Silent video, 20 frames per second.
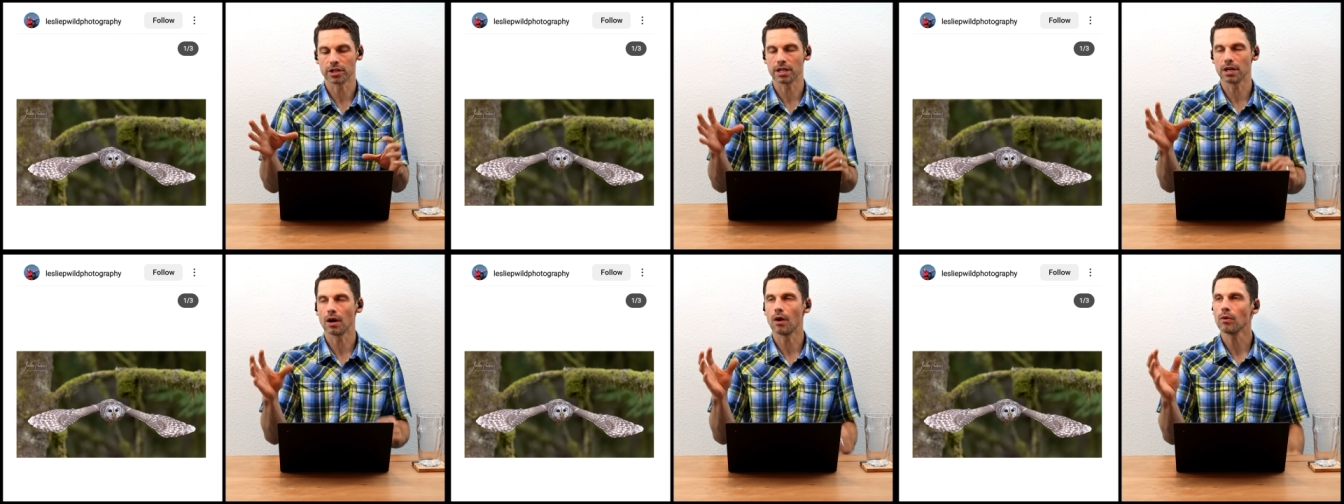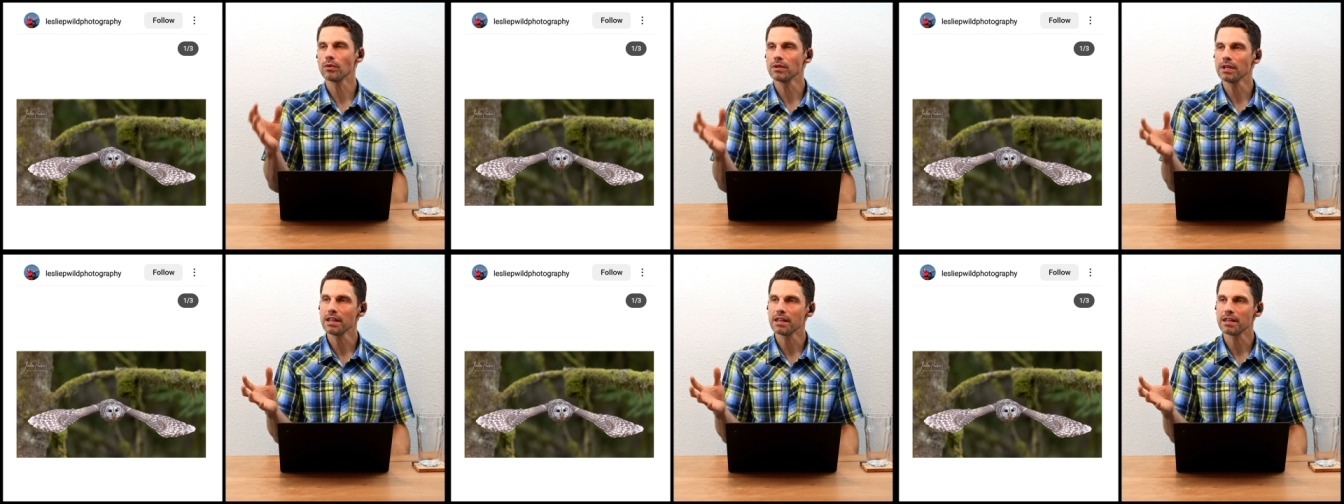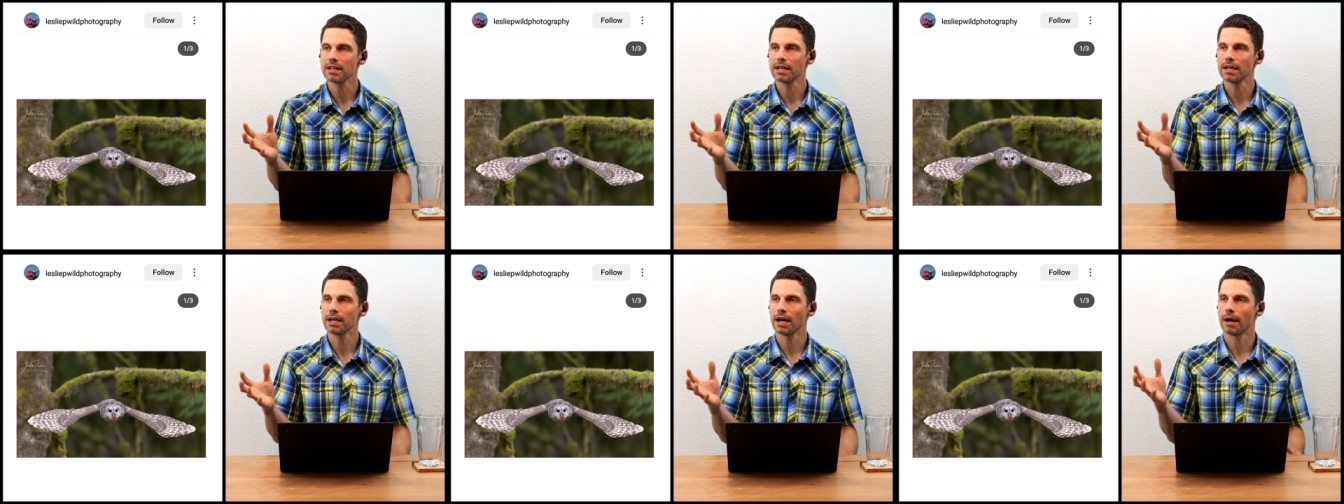The only
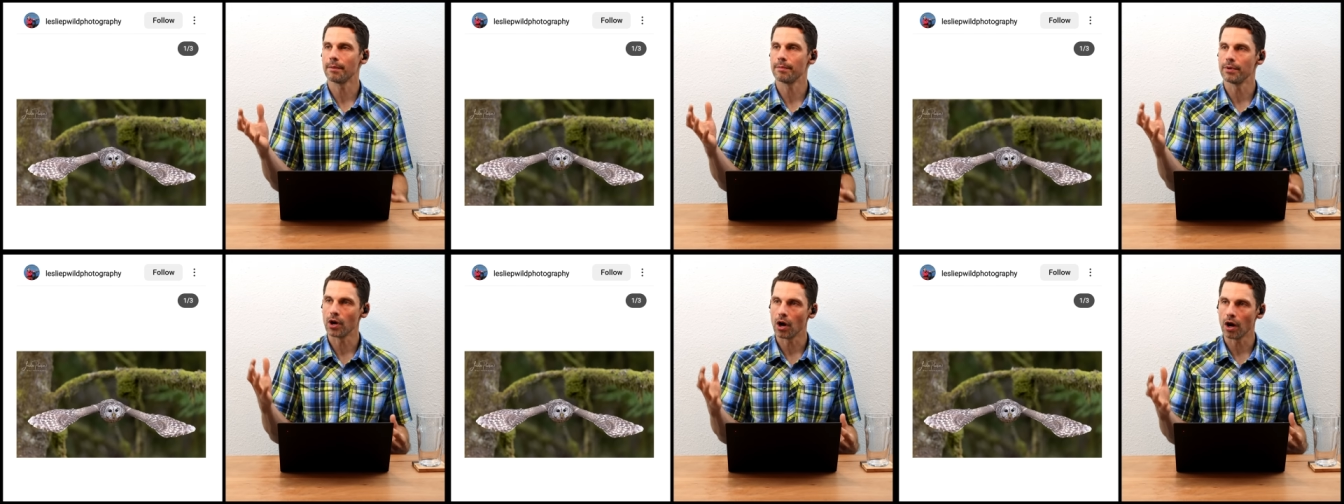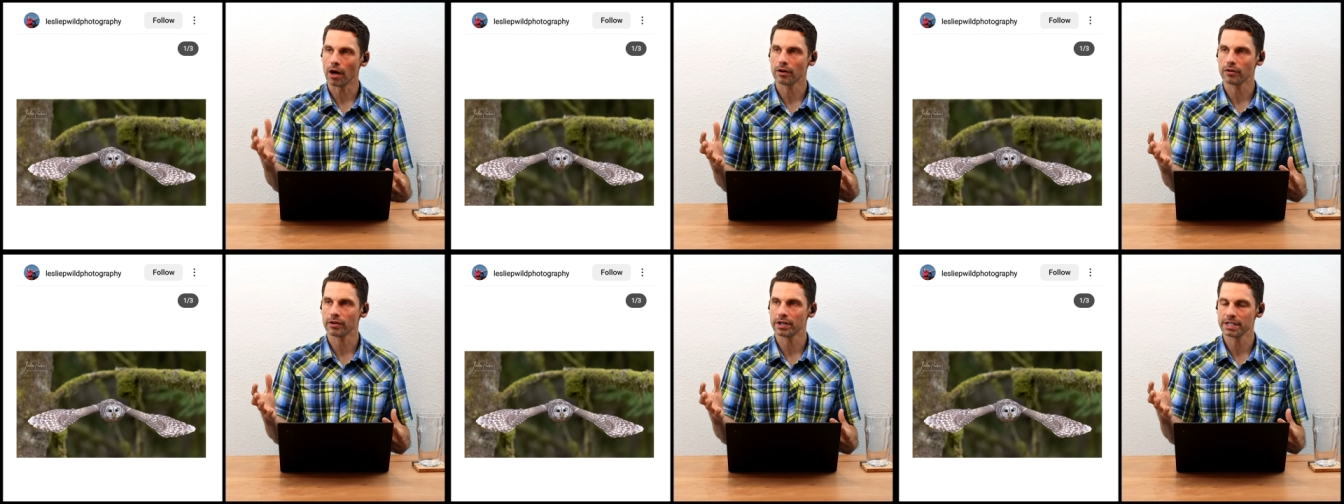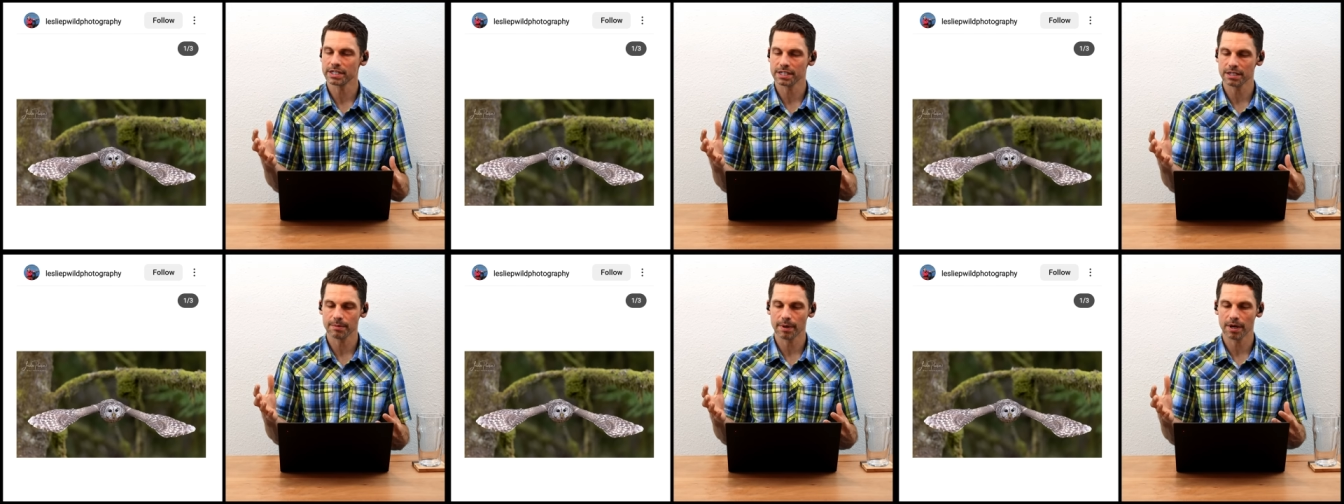thing I'm not
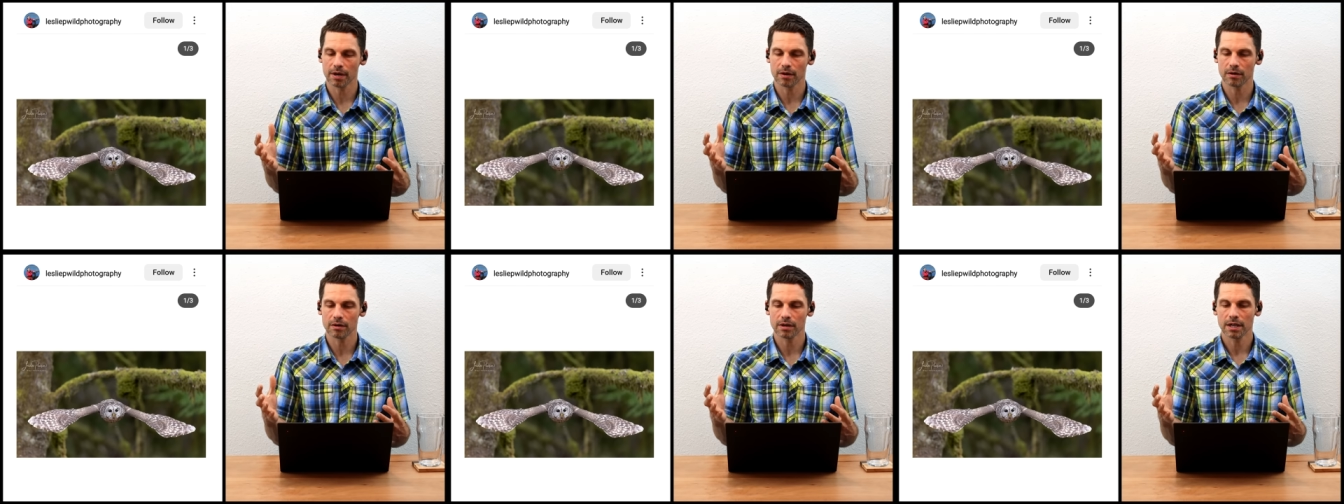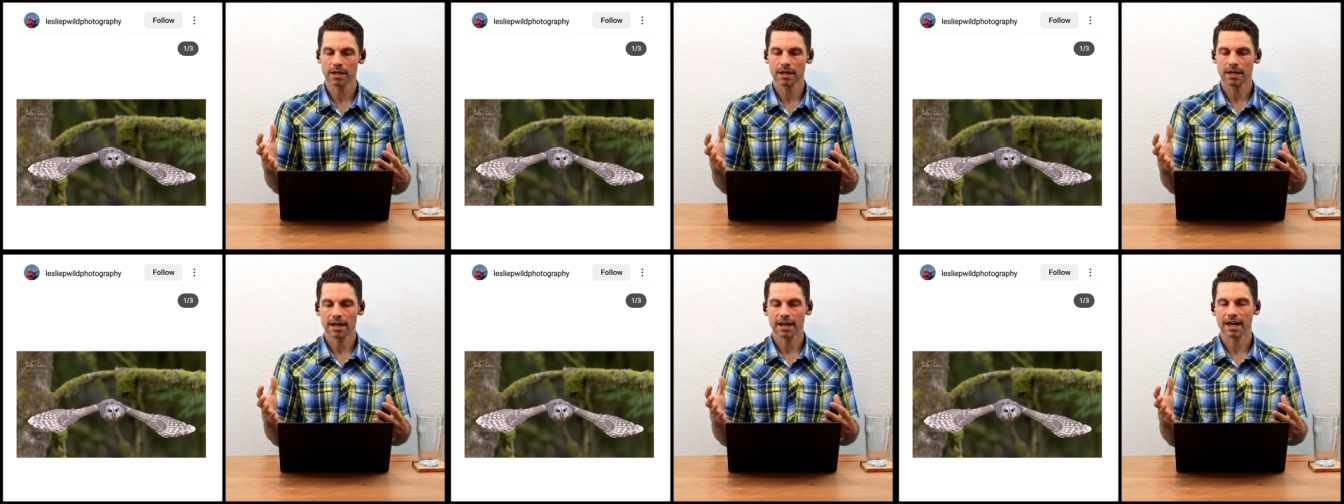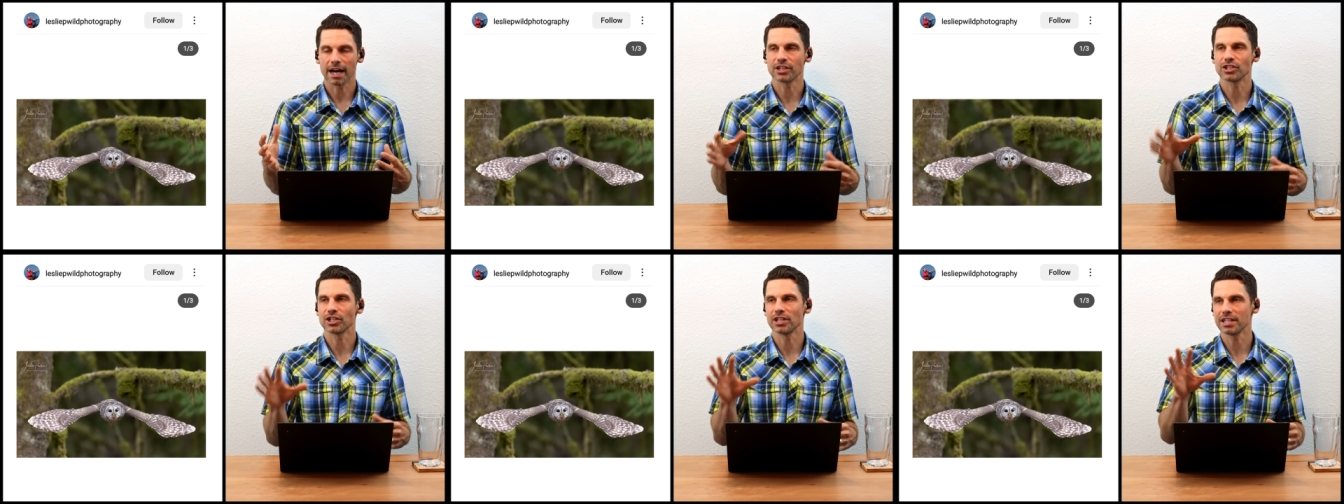crazy about,
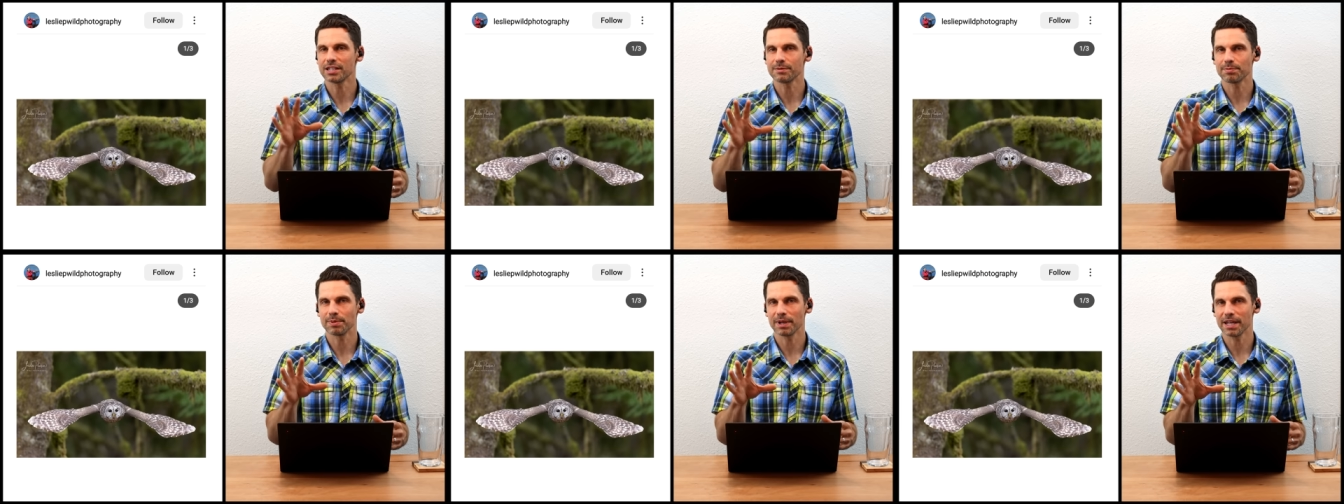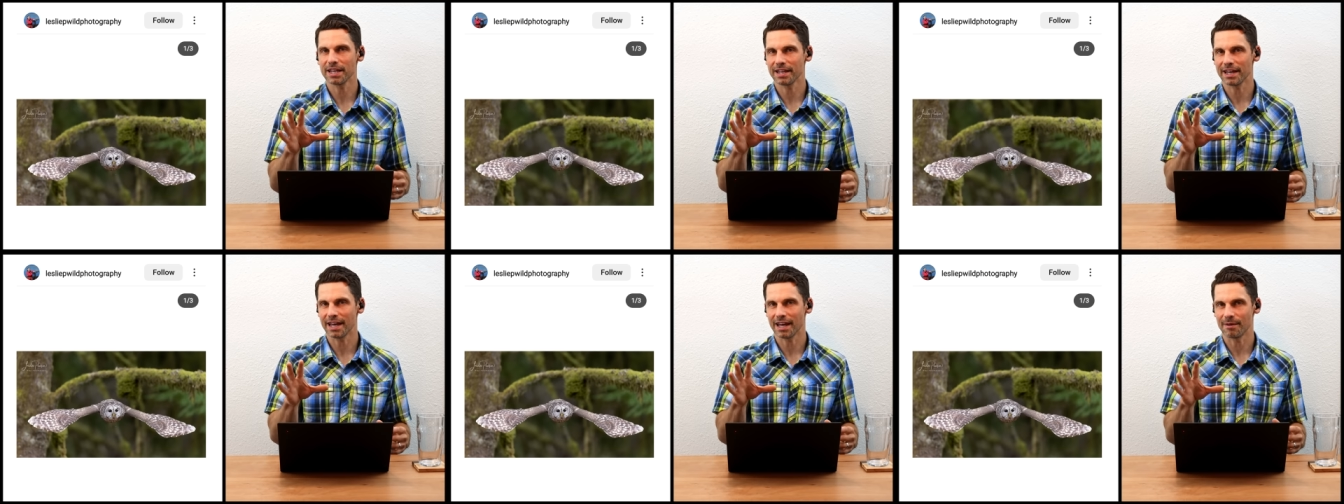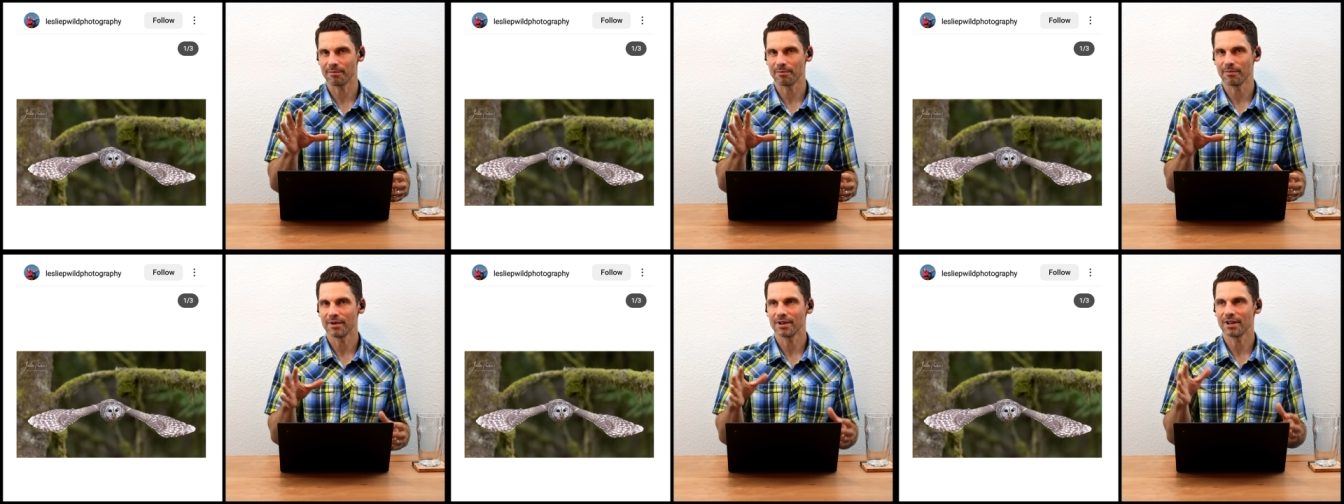actually, let's play the
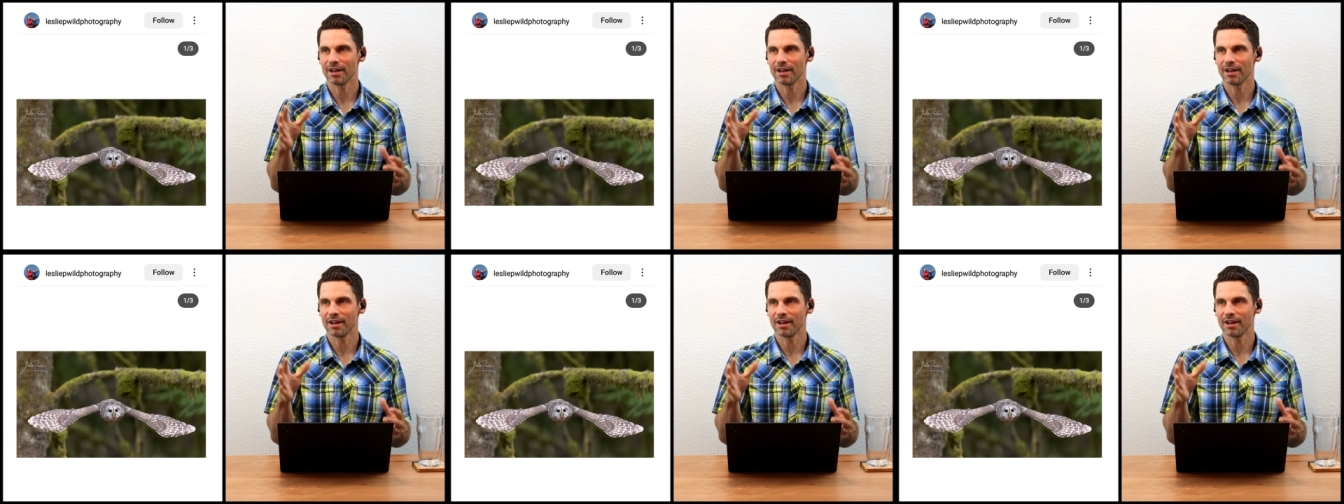game.